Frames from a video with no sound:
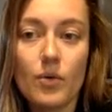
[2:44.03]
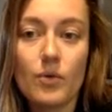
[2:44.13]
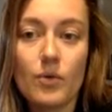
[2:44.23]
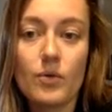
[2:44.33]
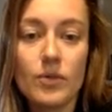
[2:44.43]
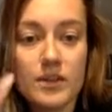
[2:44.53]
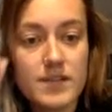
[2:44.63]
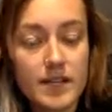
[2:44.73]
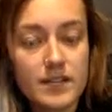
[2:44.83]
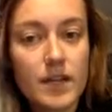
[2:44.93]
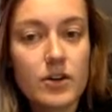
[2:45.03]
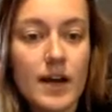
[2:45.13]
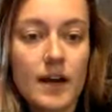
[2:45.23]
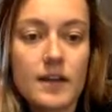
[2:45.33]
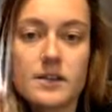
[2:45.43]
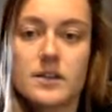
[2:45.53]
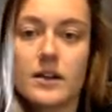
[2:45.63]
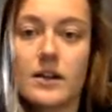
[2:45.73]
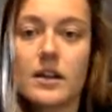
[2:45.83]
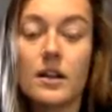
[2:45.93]
the text that you're not
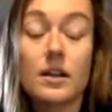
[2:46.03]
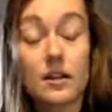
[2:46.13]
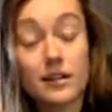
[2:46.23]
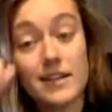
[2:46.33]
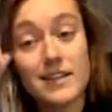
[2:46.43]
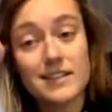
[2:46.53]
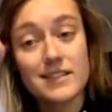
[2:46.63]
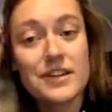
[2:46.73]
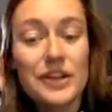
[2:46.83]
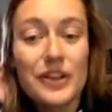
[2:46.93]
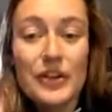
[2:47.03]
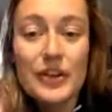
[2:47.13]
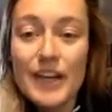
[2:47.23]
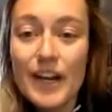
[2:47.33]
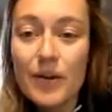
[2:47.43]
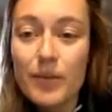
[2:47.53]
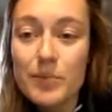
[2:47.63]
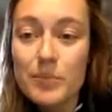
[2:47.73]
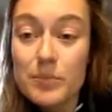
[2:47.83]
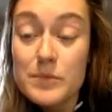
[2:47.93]
necessarily looking at one
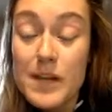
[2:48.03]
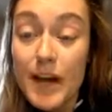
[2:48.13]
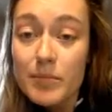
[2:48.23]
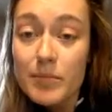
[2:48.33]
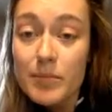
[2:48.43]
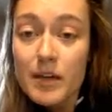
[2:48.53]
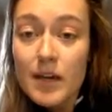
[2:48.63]
time,